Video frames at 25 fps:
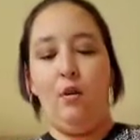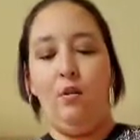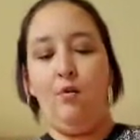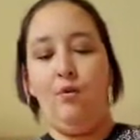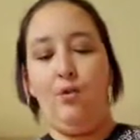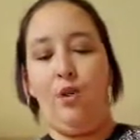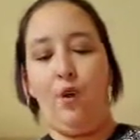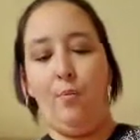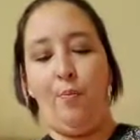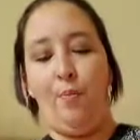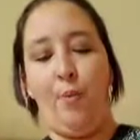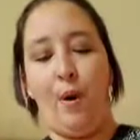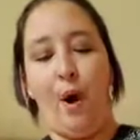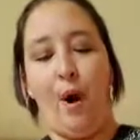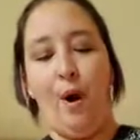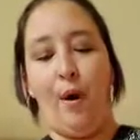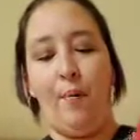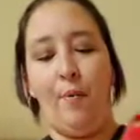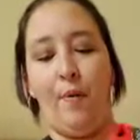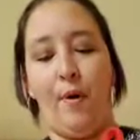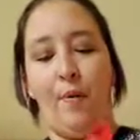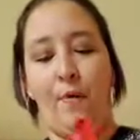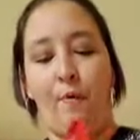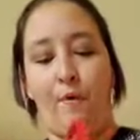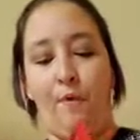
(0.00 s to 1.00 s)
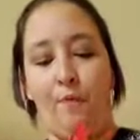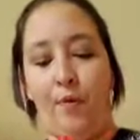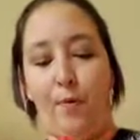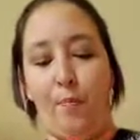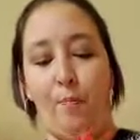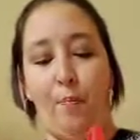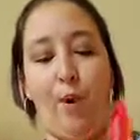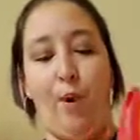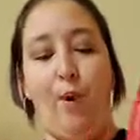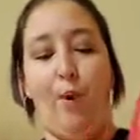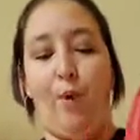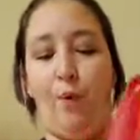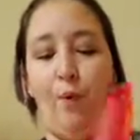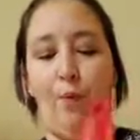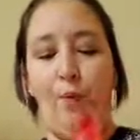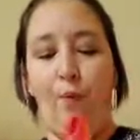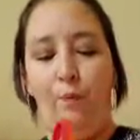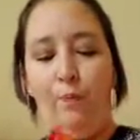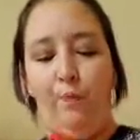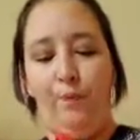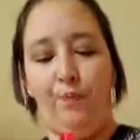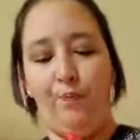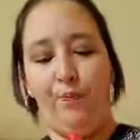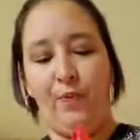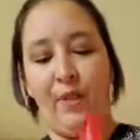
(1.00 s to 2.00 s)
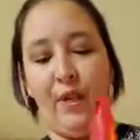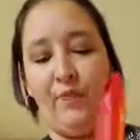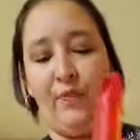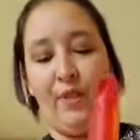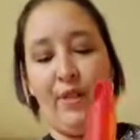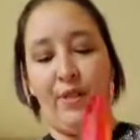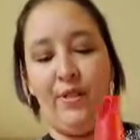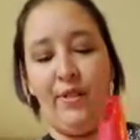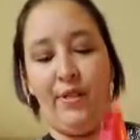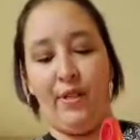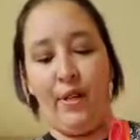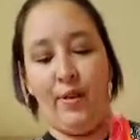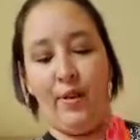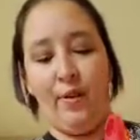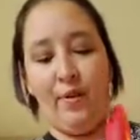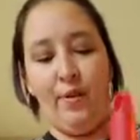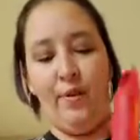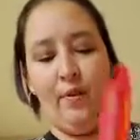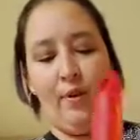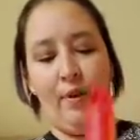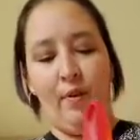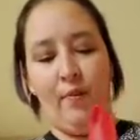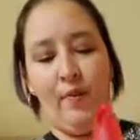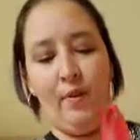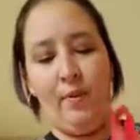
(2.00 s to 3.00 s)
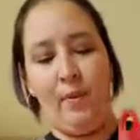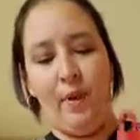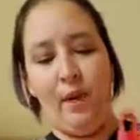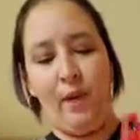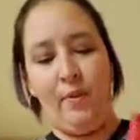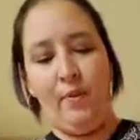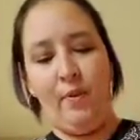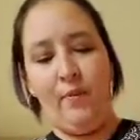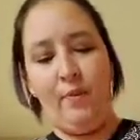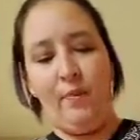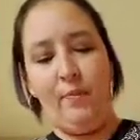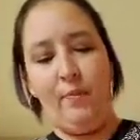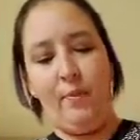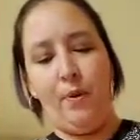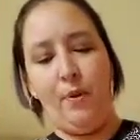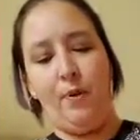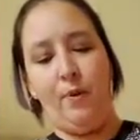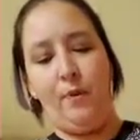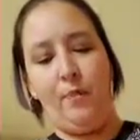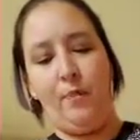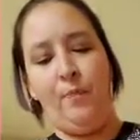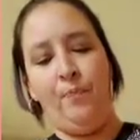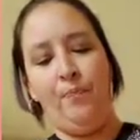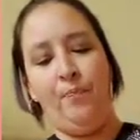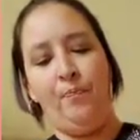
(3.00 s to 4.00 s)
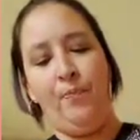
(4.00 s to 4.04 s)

the bottom of the bowl and the center of the bottom of the bowl,